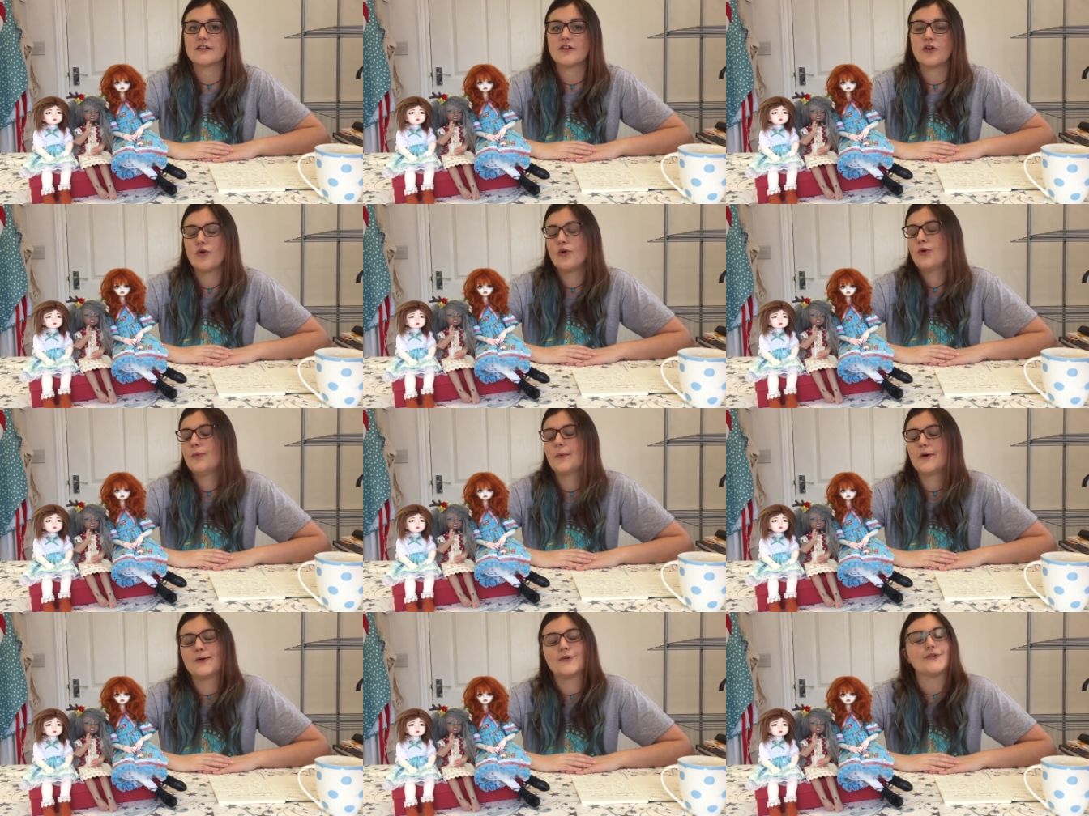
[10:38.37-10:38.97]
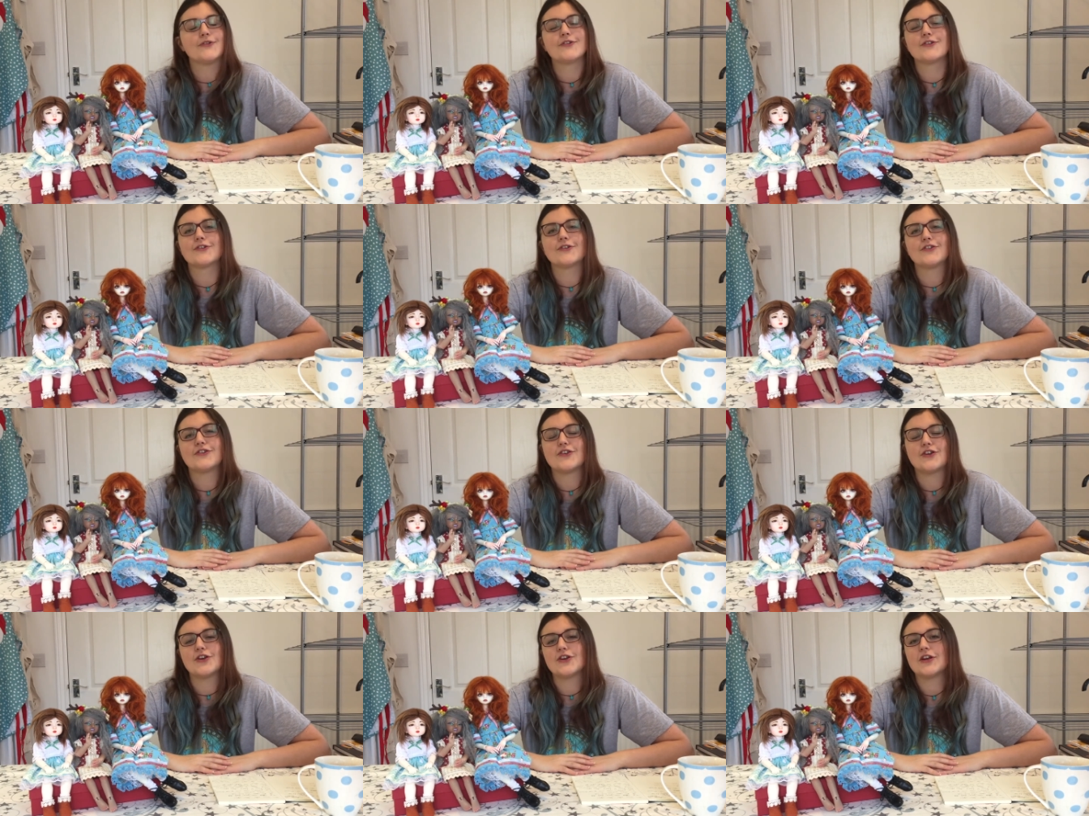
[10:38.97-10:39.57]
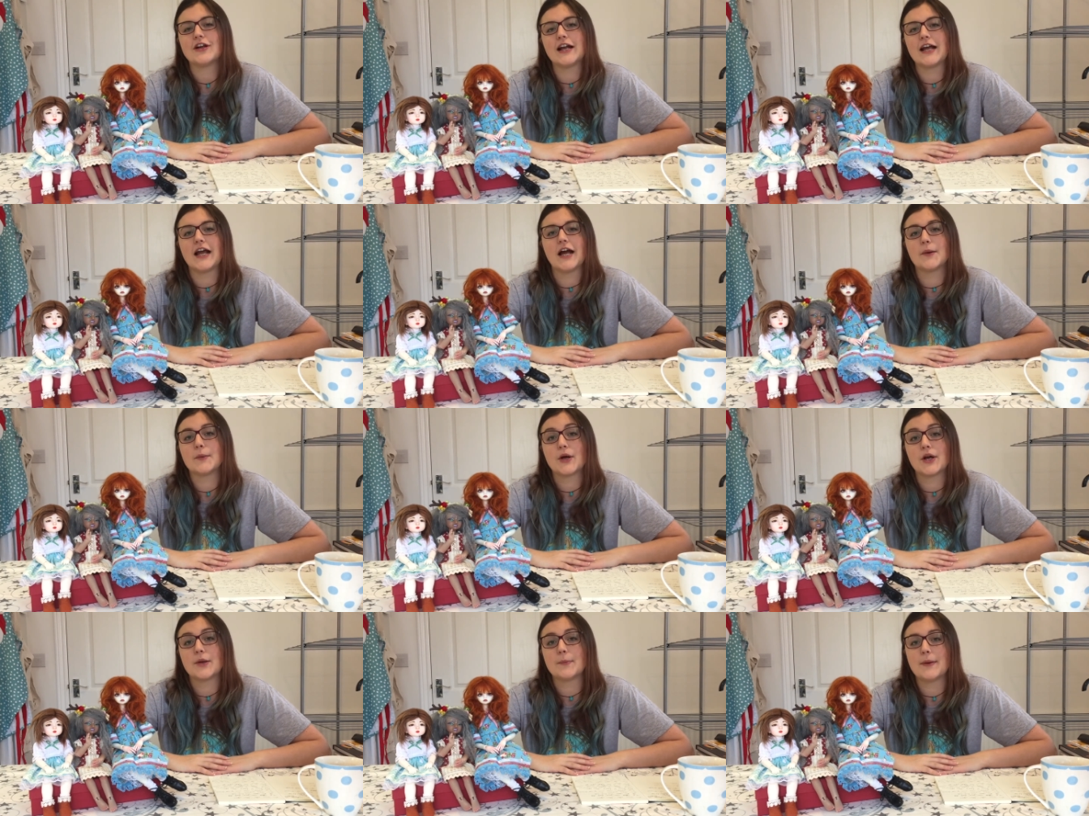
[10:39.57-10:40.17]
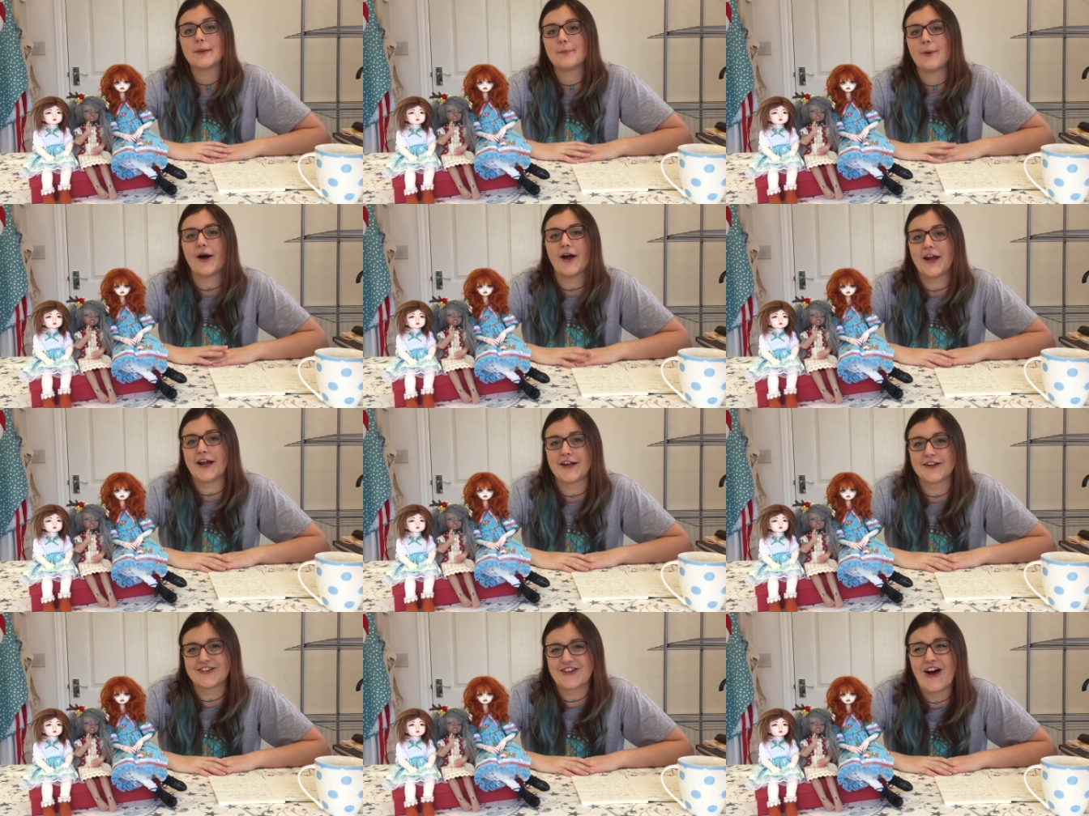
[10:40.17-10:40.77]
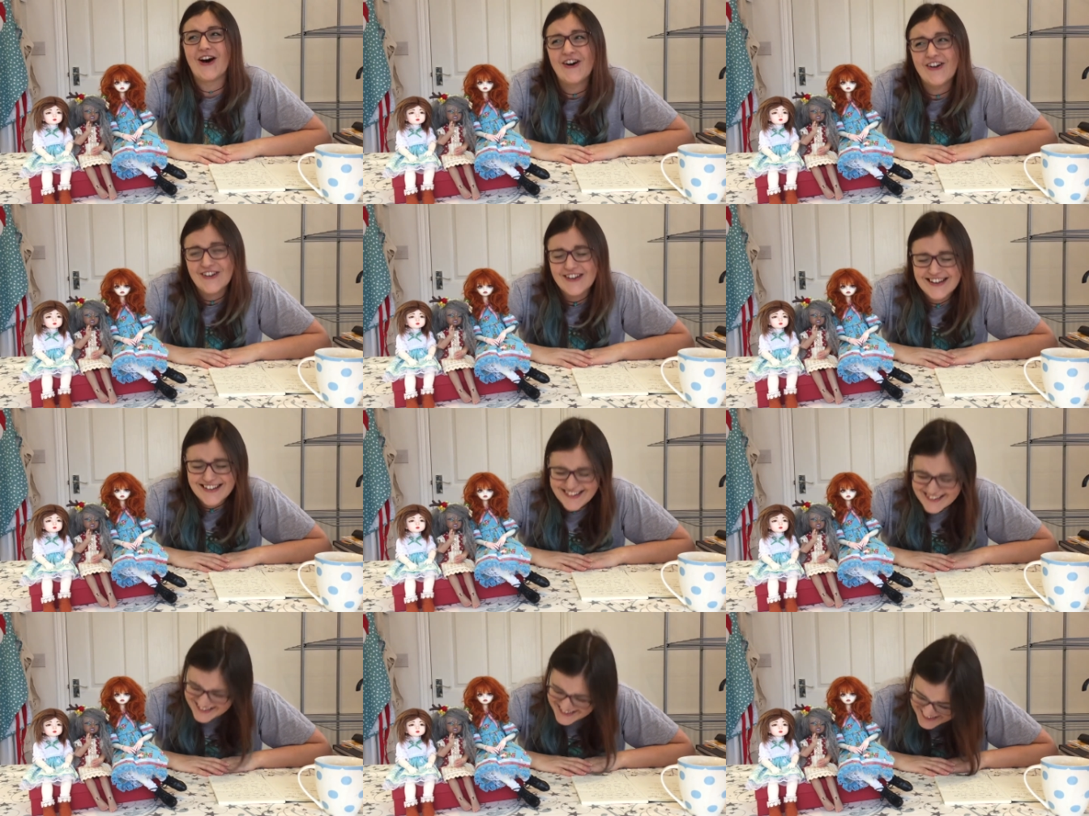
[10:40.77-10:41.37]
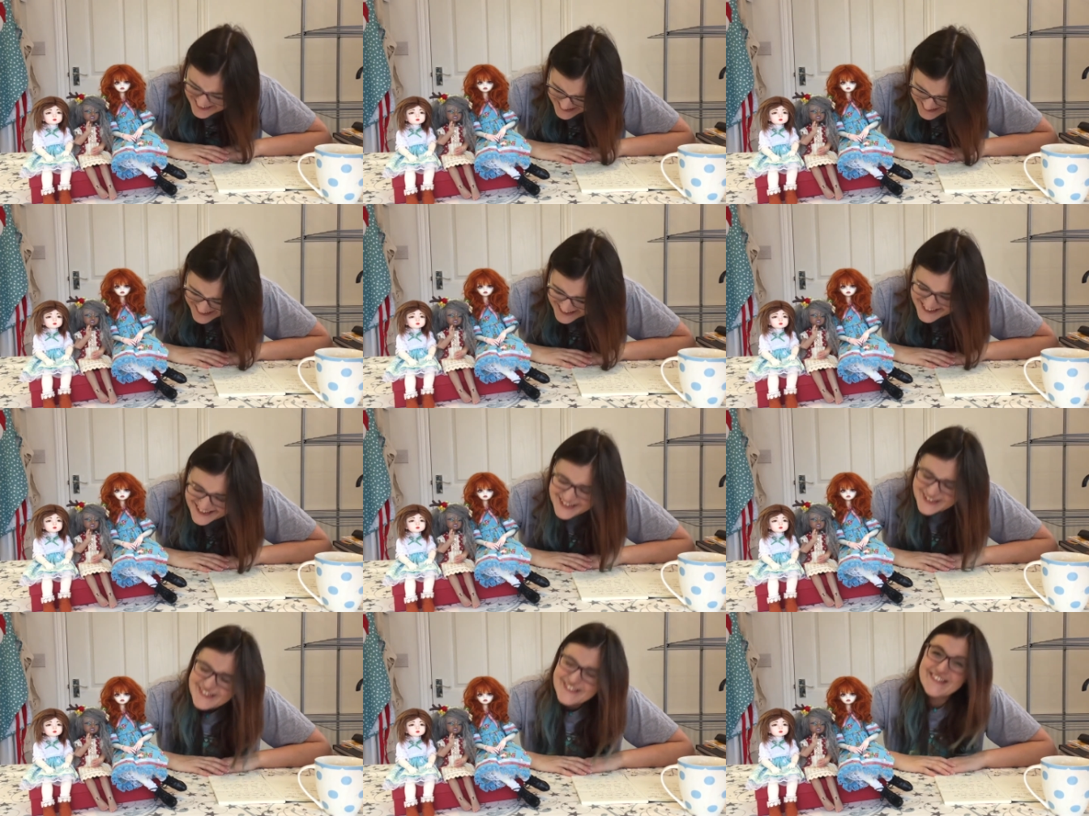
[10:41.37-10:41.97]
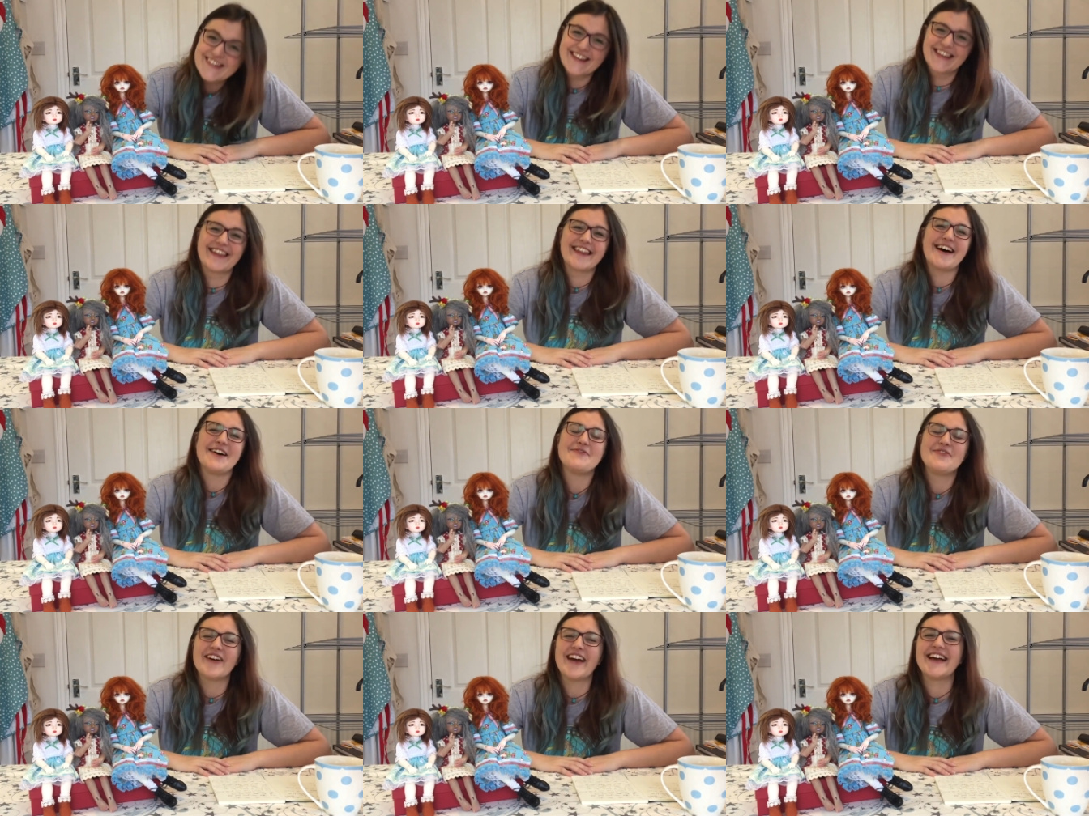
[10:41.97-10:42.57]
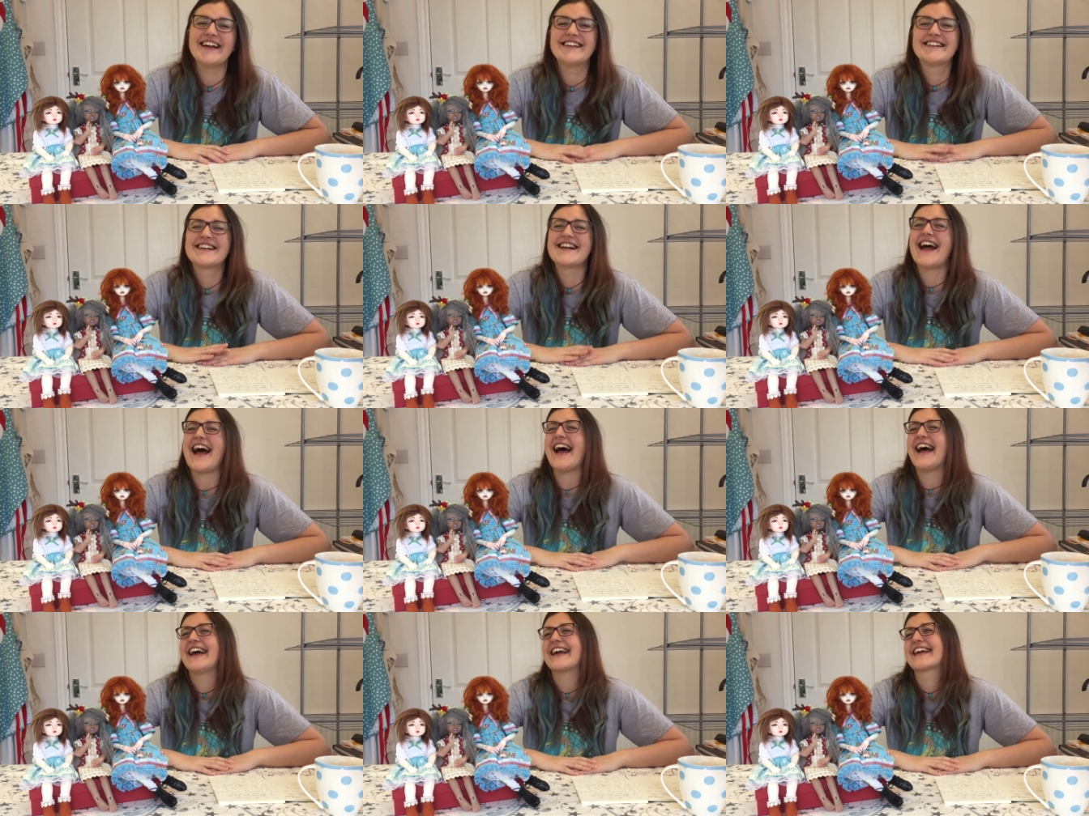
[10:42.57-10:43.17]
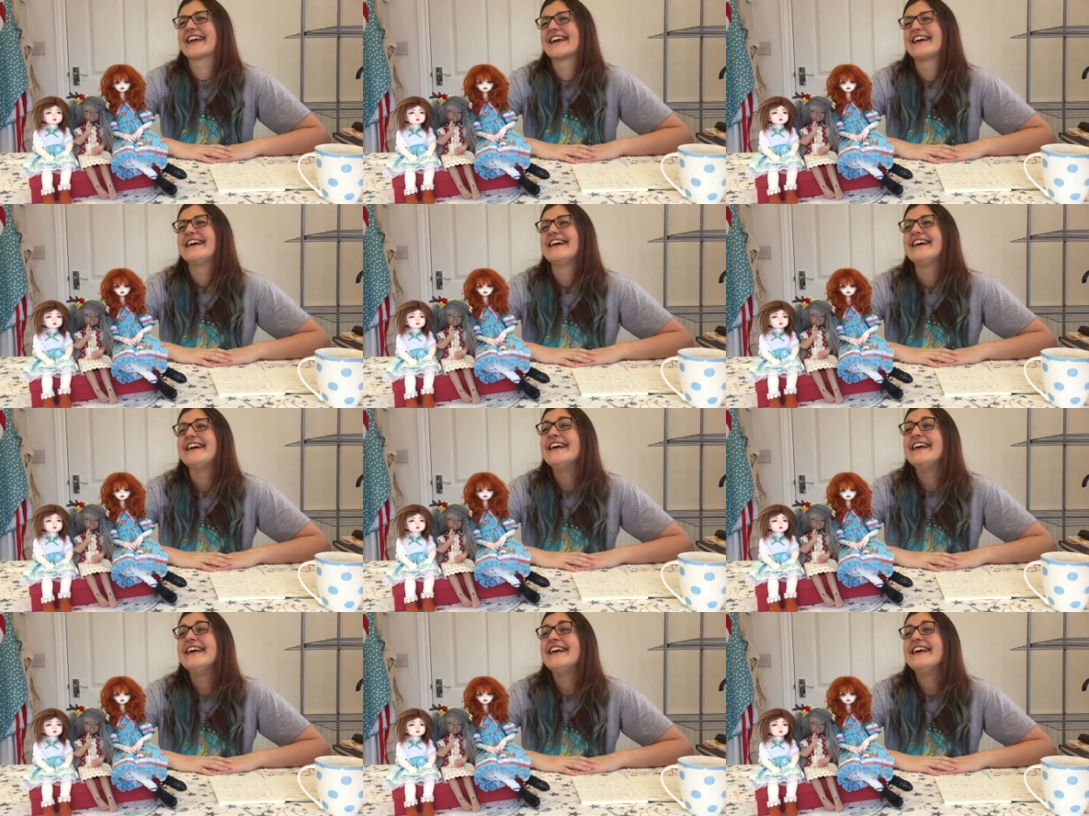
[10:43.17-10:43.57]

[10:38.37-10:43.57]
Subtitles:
almost certainly I'm going to be buying a doll with that paycheck.